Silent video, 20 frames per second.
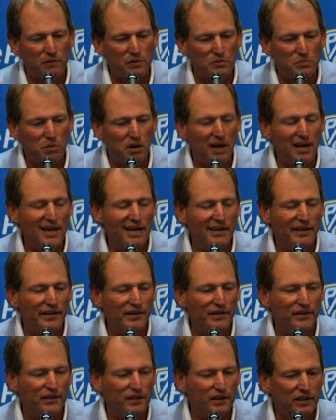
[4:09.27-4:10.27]
was playing
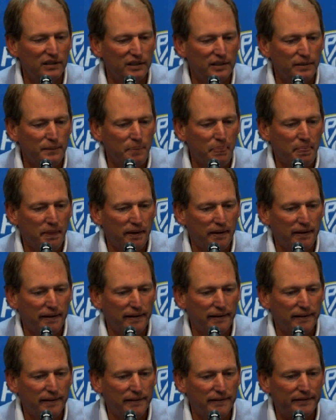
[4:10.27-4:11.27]
here
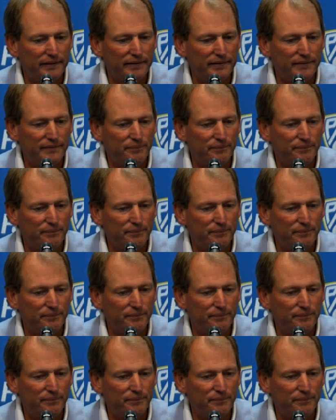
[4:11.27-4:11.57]
and